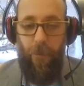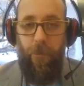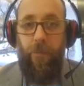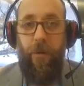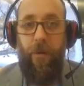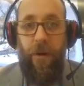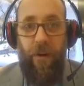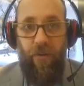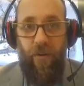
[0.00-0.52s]

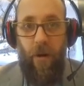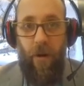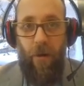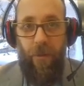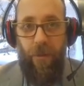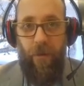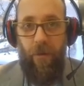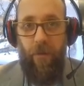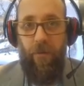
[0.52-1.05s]
British
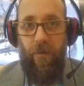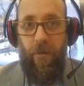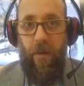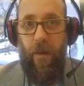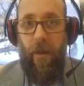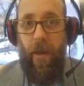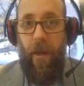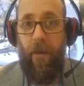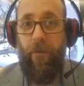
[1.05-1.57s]
authors
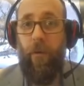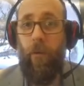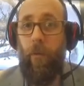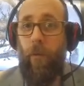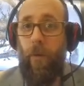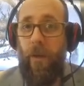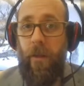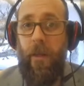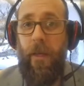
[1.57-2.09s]
have a
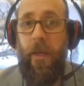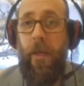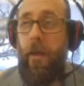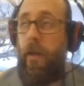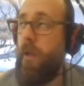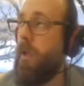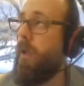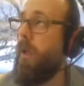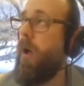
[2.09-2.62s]
really